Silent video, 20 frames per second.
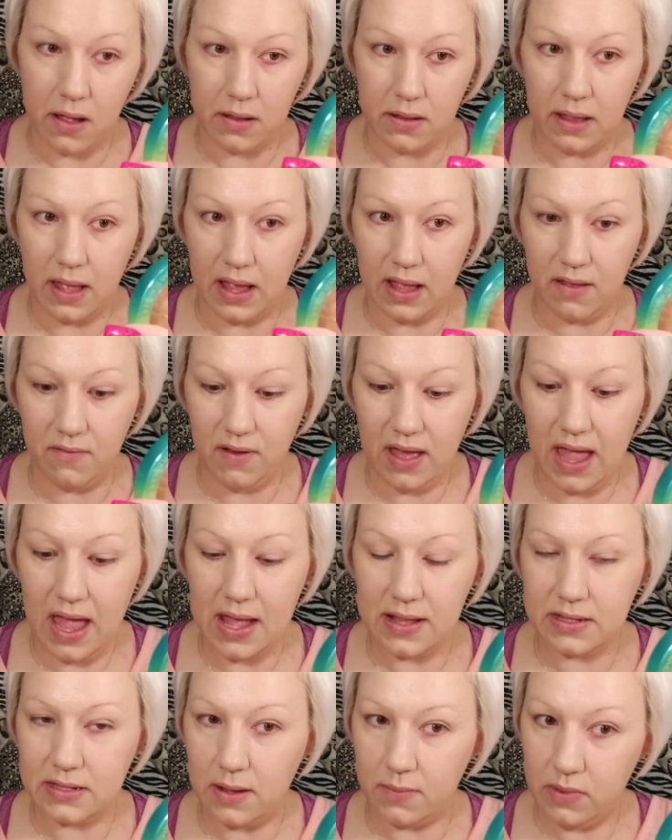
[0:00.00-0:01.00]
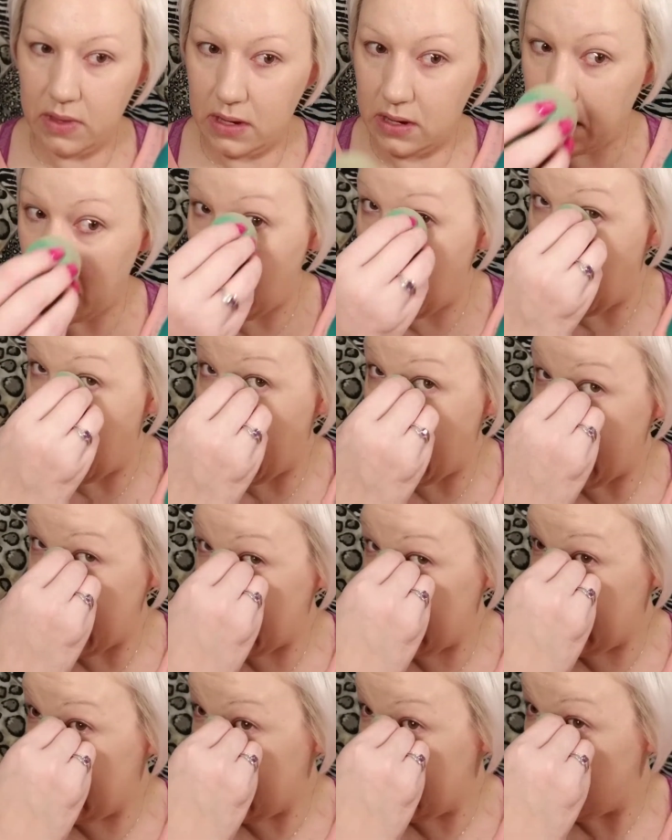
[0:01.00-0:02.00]
Like if I had something to
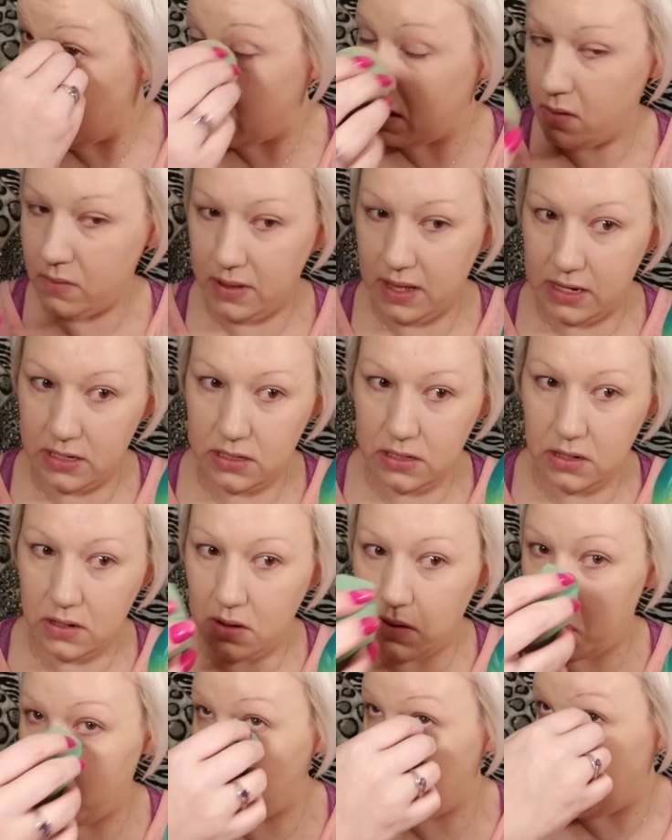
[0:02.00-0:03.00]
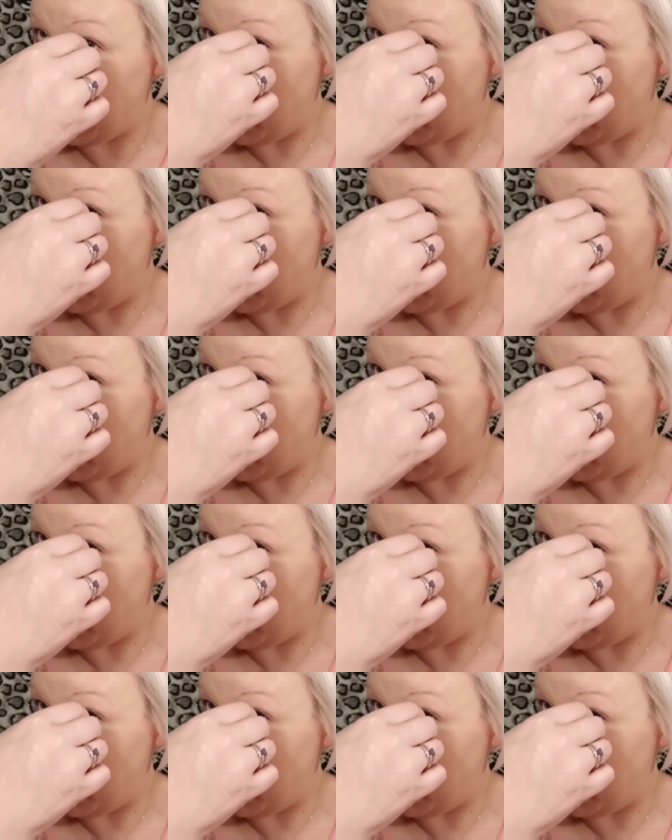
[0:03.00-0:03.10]
hide, well I do,